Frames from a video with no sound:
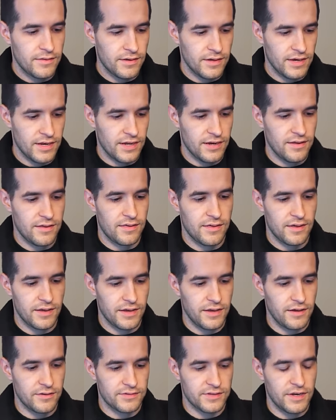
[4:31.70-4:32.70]
And anything
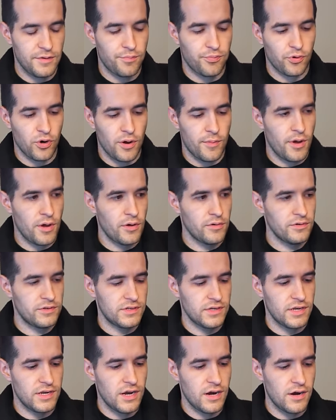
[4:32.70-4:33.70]
else? Any
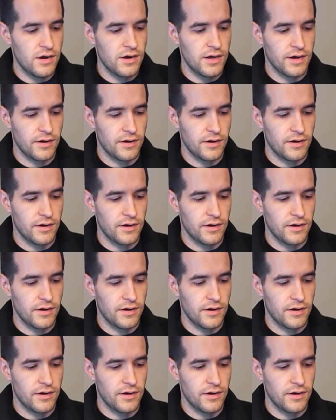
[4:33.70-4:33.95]
promos in here?